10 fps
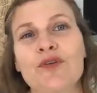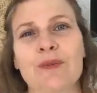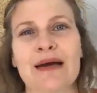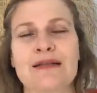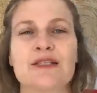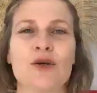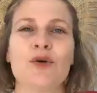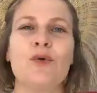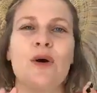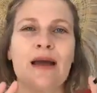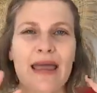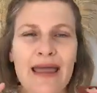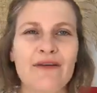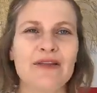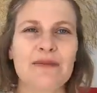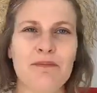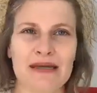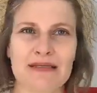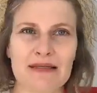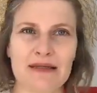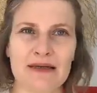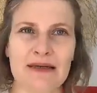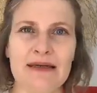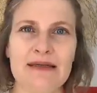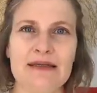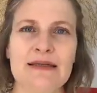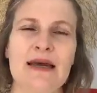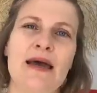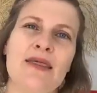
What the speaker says: of them are so heavily masculinized